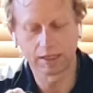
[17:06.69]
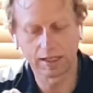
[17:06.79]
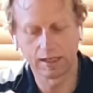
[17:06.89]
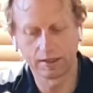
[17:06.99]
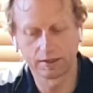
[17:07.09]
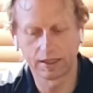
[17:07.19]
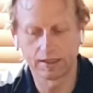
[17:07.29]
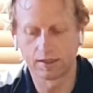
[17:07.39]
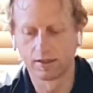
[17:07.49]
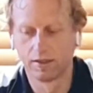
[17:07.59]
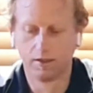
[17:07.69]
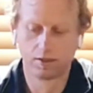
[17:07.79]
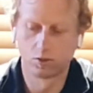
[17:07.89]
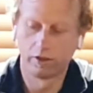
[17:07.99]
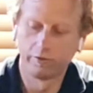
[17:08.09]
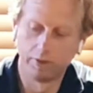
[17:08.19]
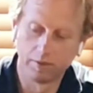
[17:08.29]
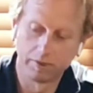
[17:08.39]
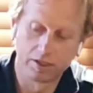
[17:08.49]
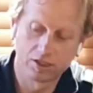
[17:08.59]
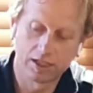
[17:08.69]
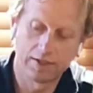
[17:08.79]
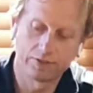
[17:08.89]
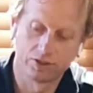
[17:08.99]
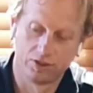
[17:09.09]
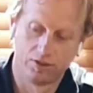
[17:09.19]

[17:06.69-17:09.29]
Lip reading: can't take 12mm shafts.